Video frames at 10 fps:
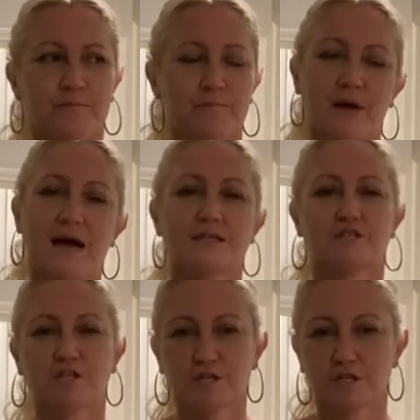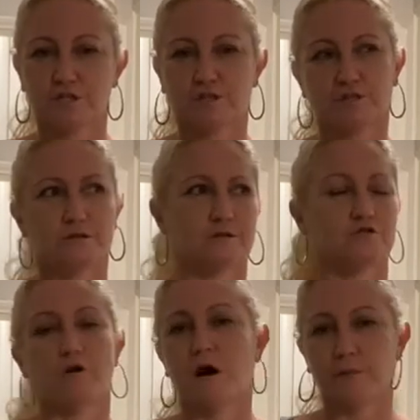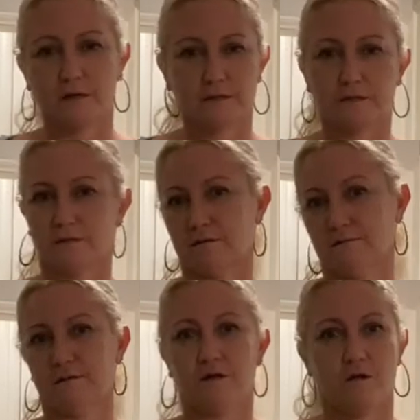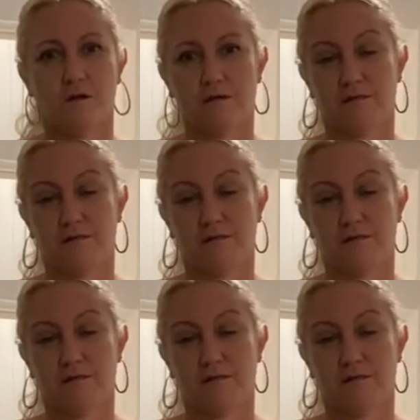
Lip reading: past hurts or traumas, or, you know,